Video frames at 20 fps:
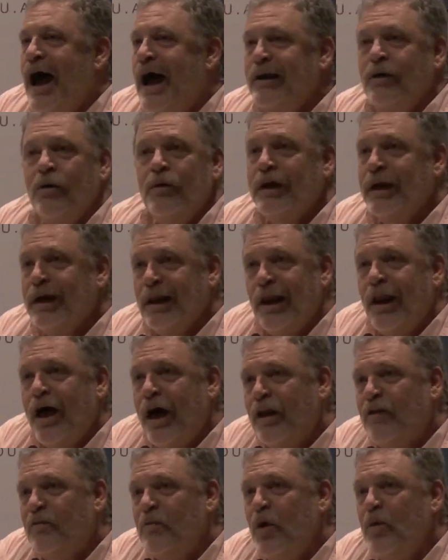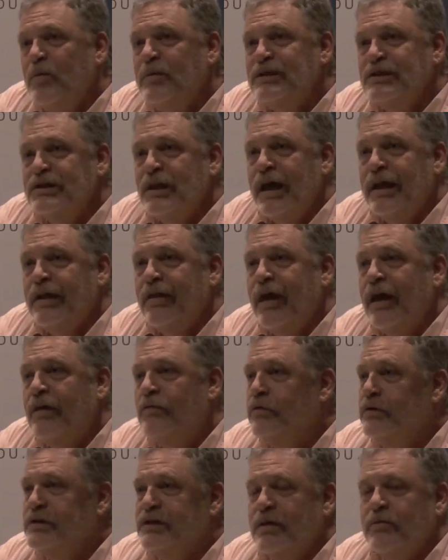I don't get a lot of moments like that
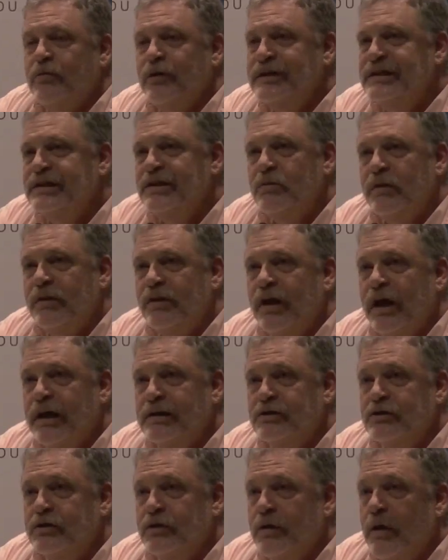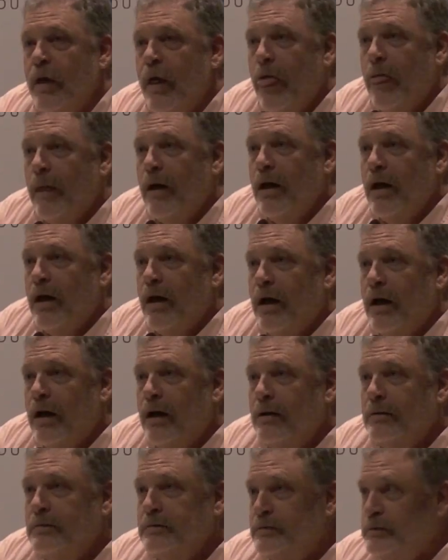for some reason with Dexter.
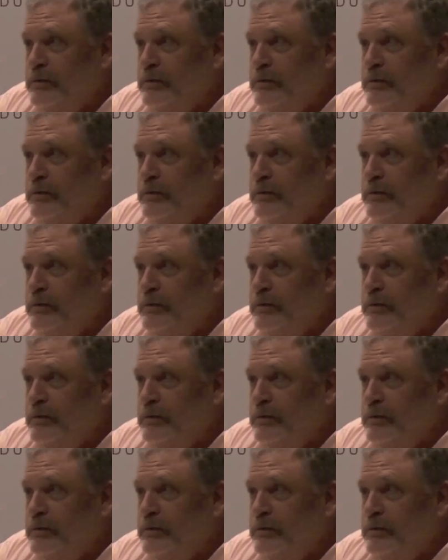Uh,